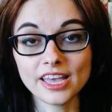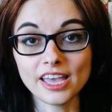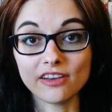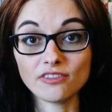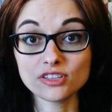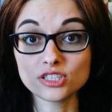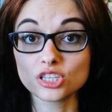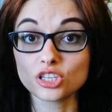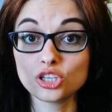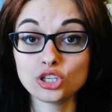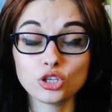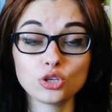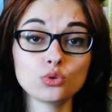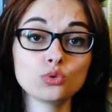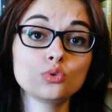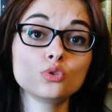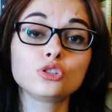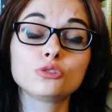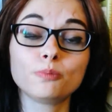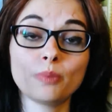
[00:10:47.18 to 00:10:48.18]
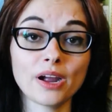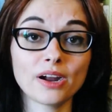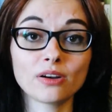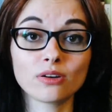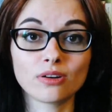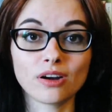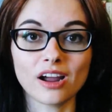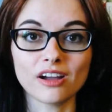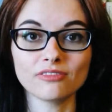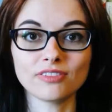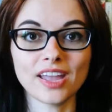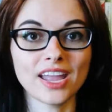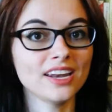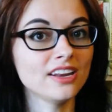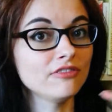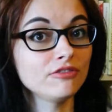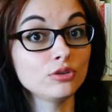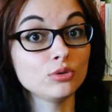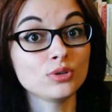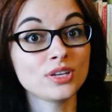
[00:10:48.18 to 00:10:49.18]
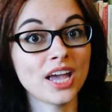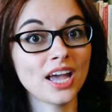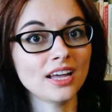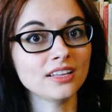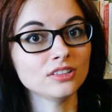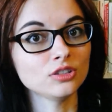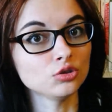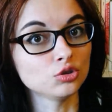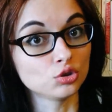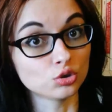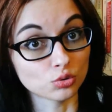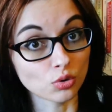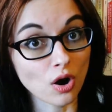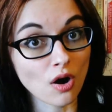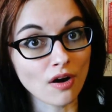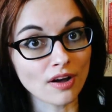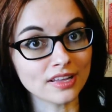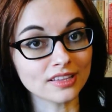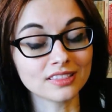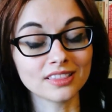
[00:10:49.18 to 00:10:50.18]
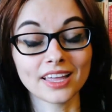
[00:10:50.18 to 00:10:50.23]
If it's a huge paragraph and if you can't draw it,